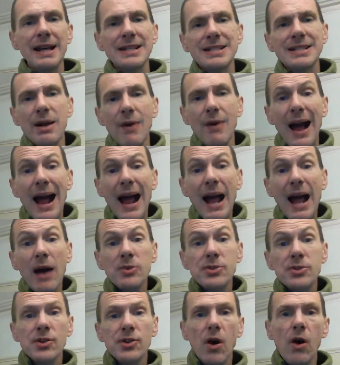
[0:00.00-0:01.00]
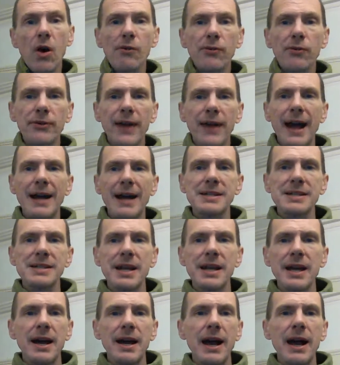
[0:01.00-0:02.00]
And so, out of that
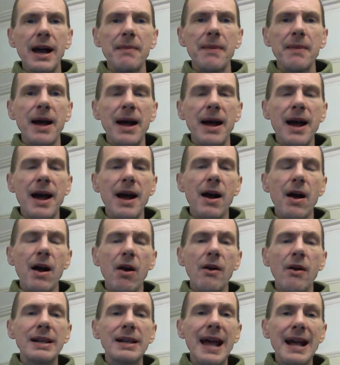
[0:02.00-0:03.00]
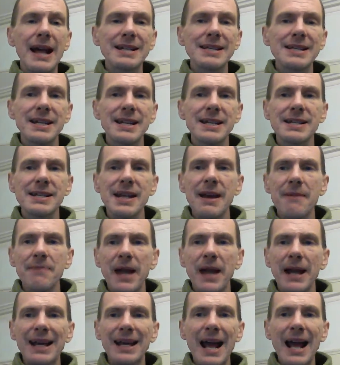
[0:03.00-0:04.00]
um, uh, are elected
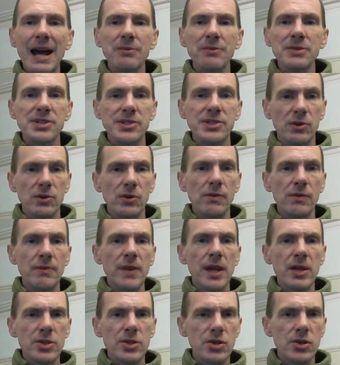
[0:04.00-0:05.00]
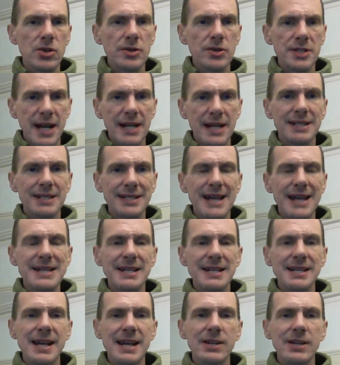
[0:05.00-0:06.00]
a council to take
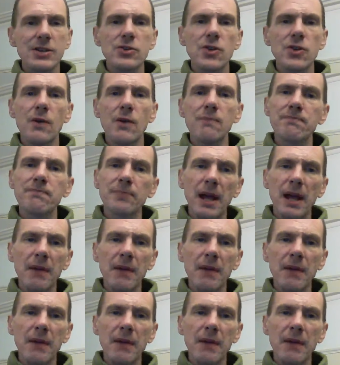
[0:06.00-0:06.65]
day-to-day control.